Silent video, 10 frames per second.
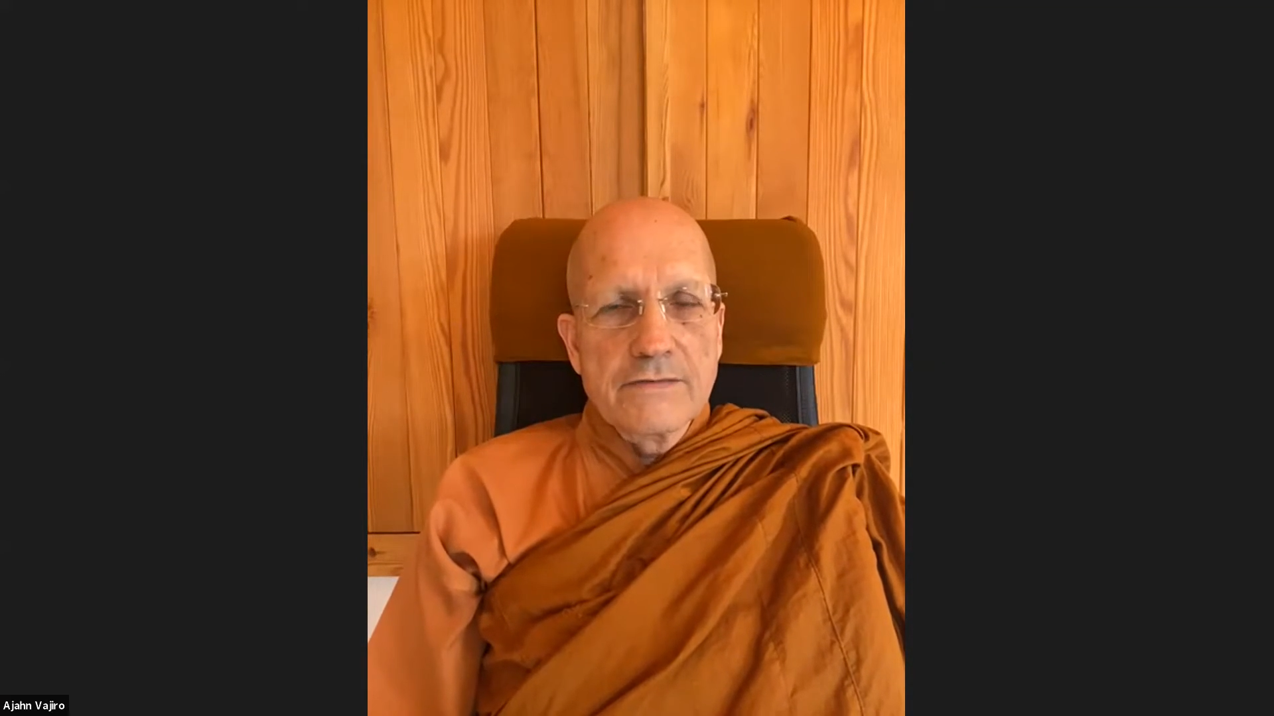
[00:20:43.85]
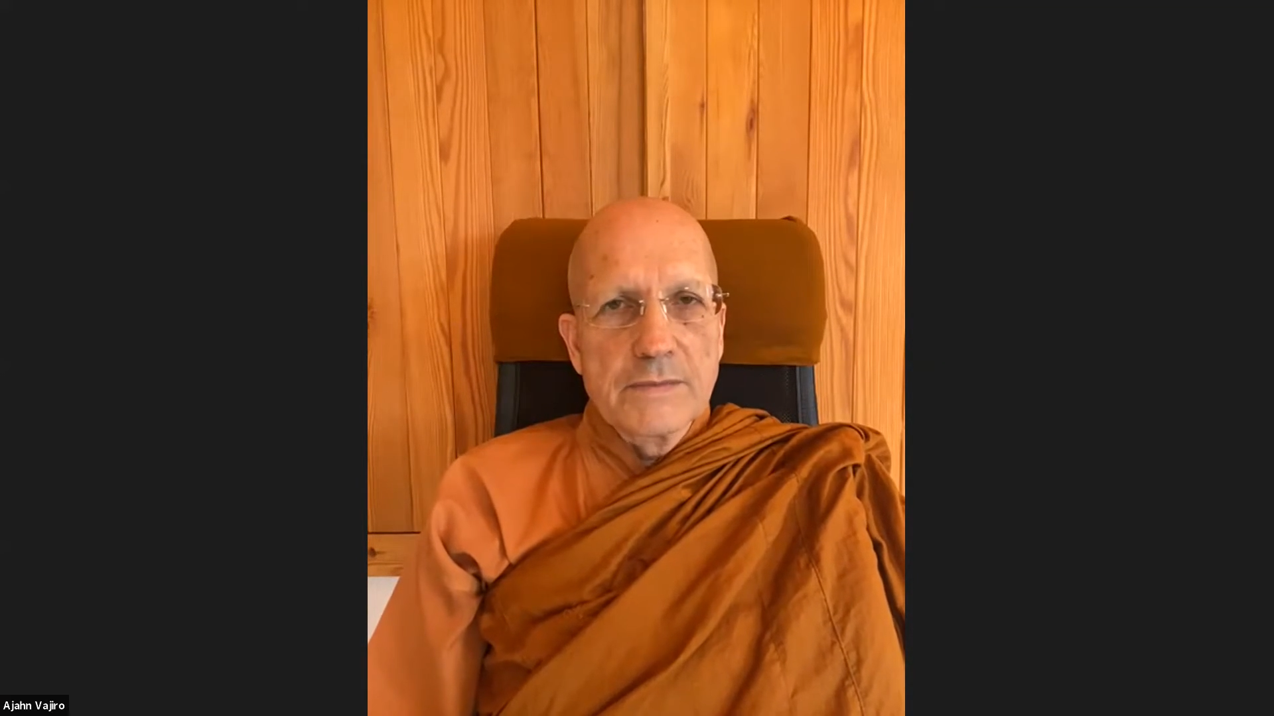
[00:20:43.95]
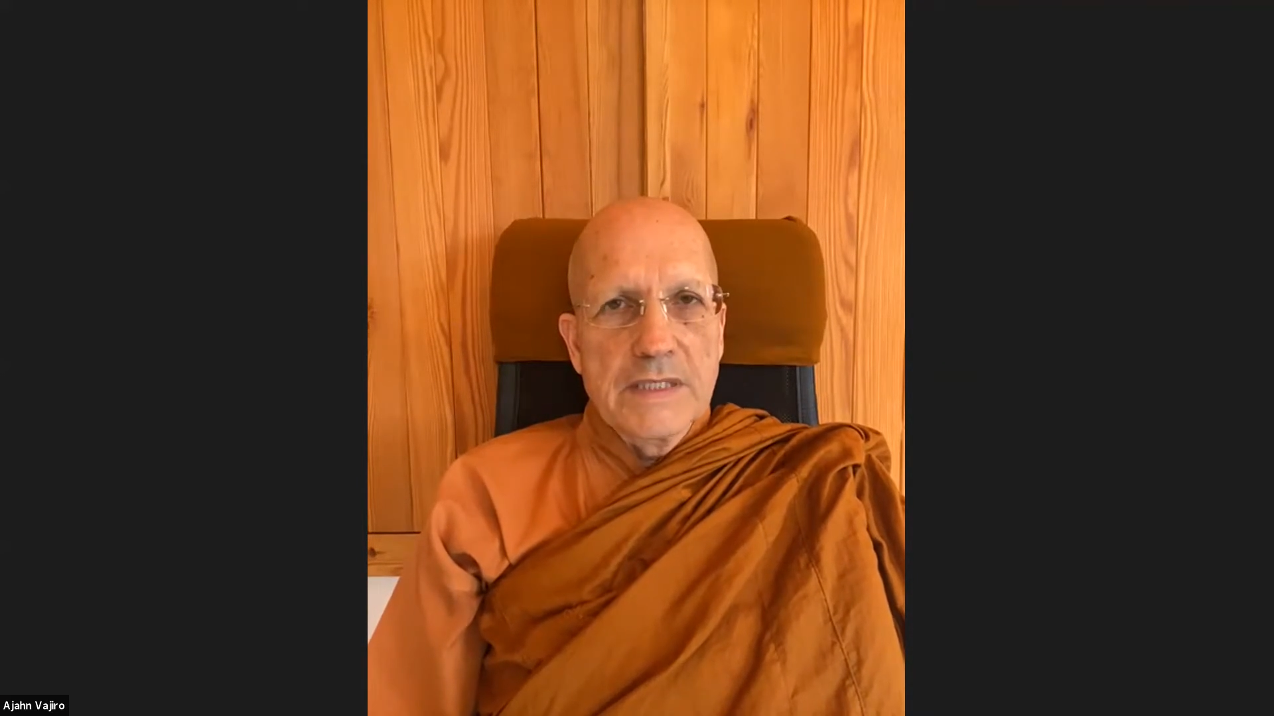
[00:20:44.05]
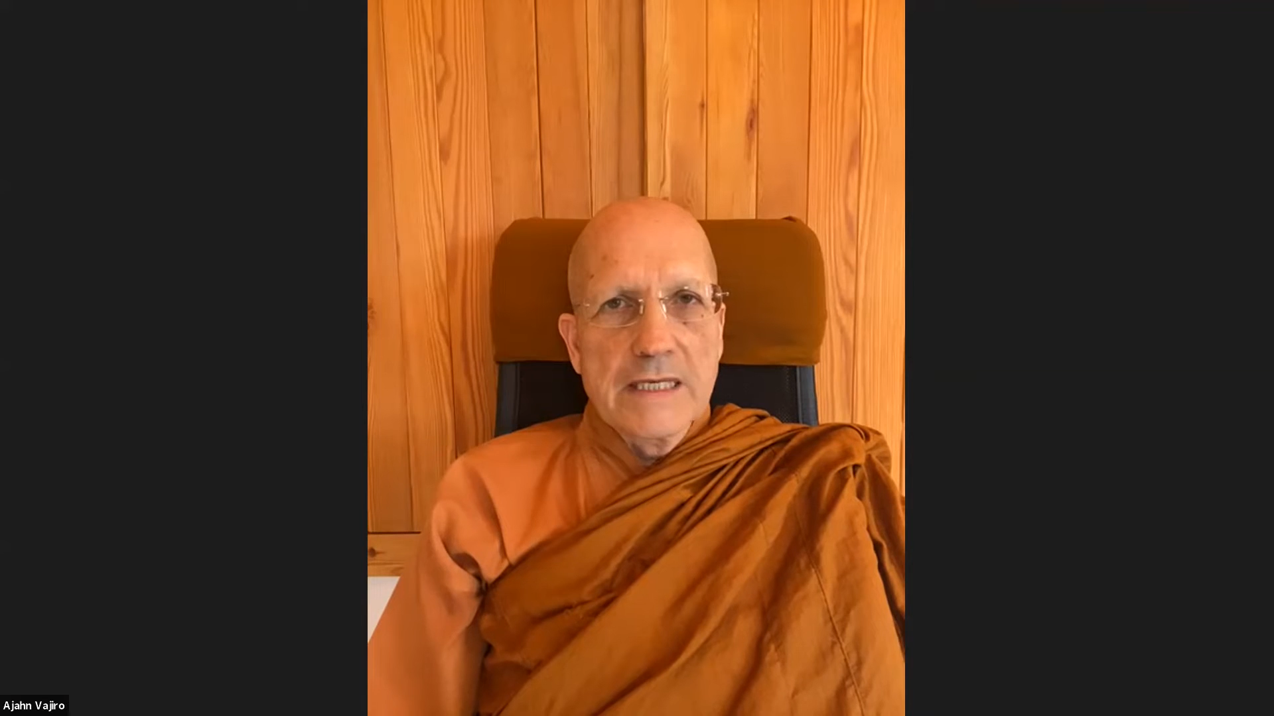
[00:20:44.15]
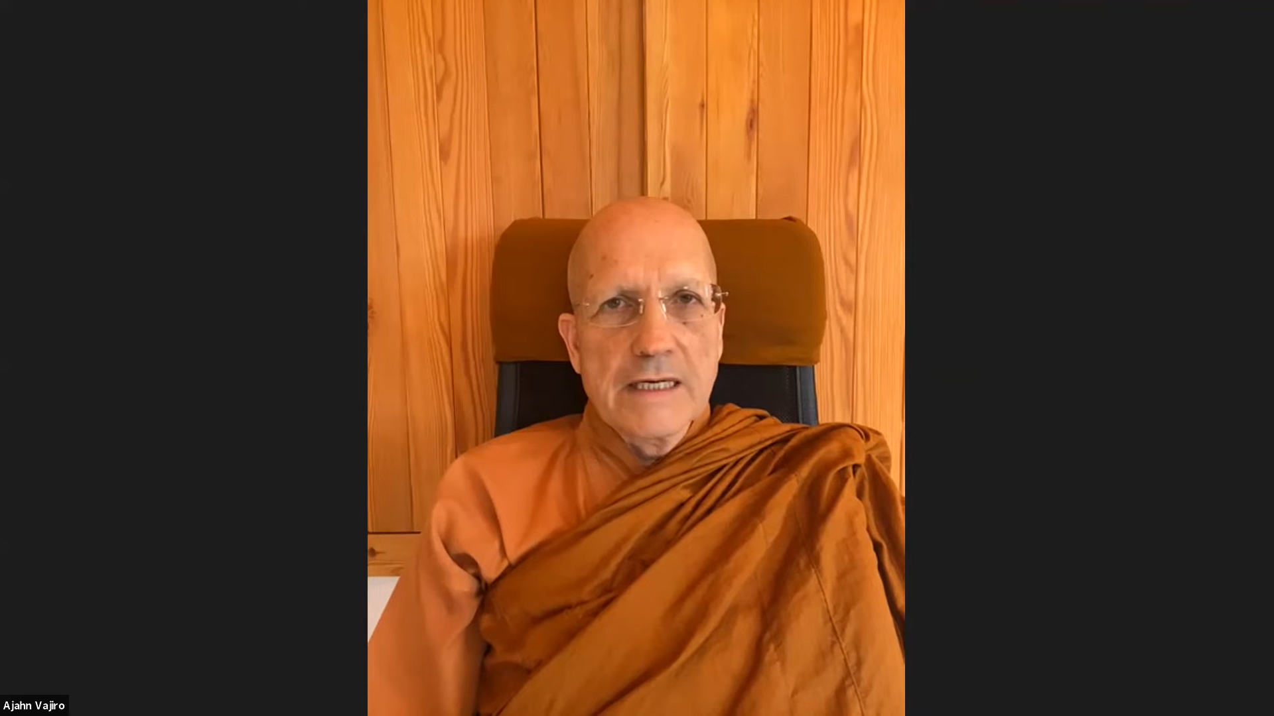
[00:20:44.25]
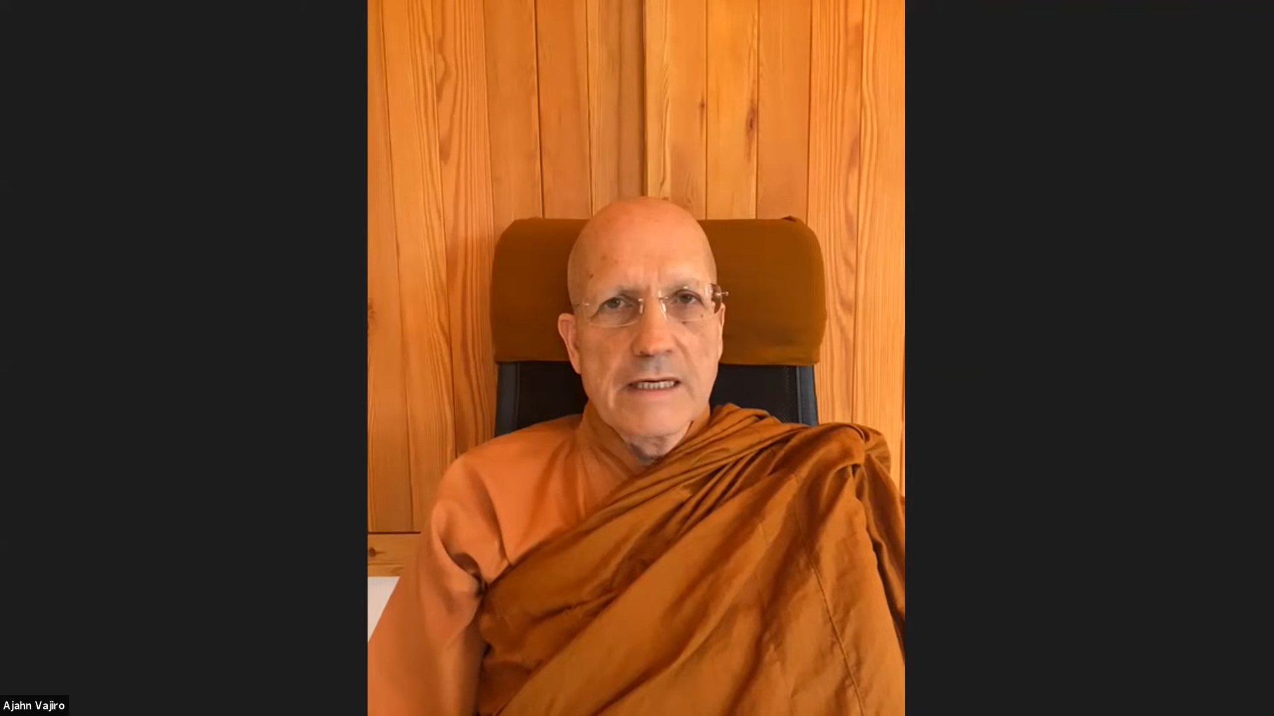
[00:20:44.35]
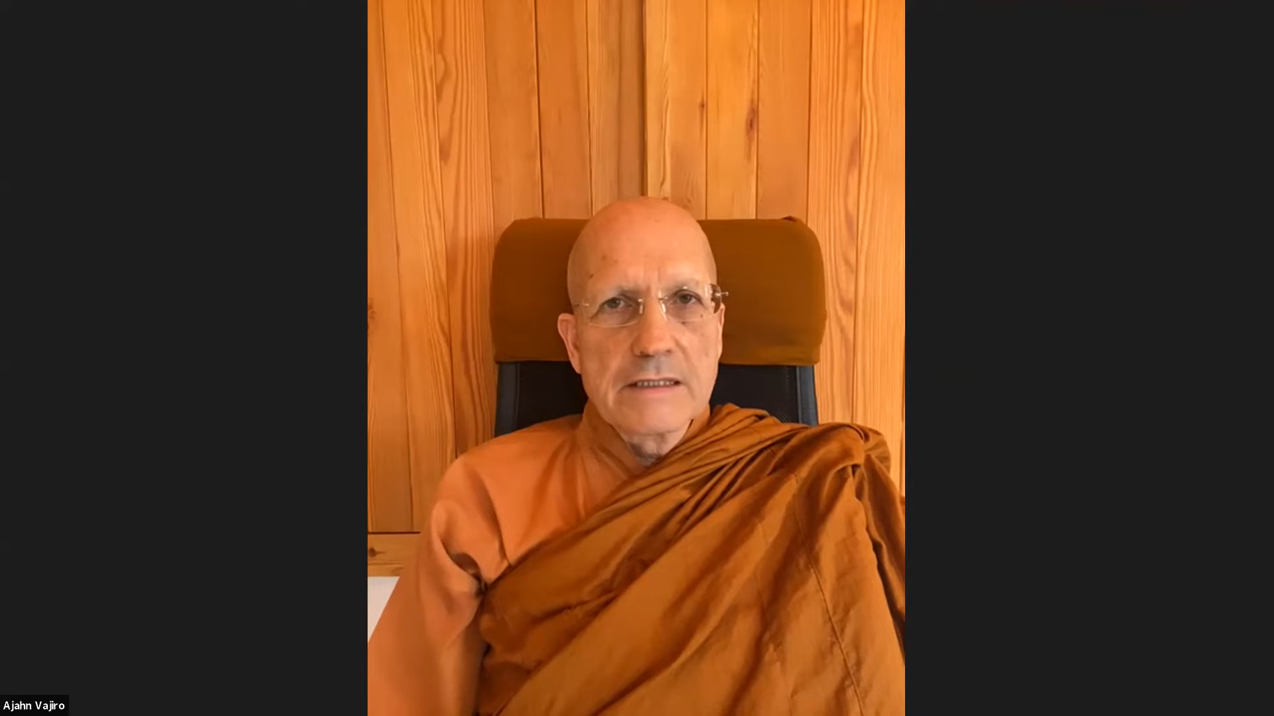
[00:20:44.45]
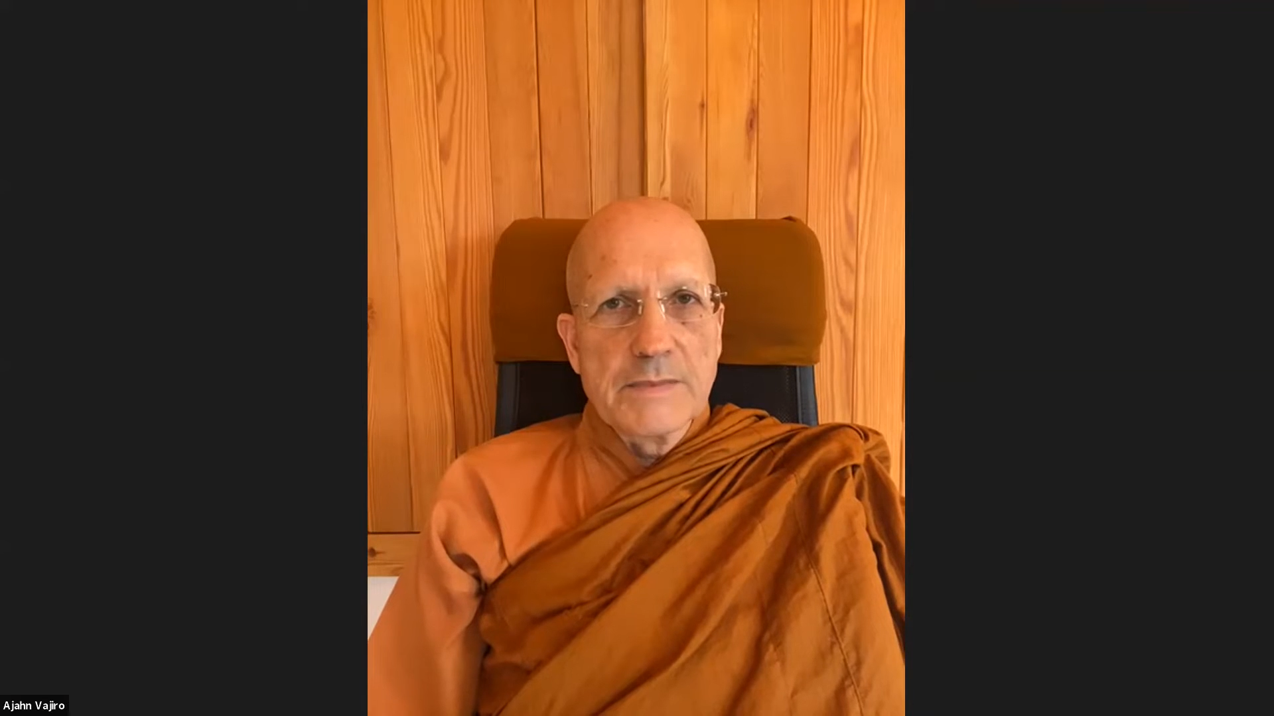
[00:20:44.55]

familiarity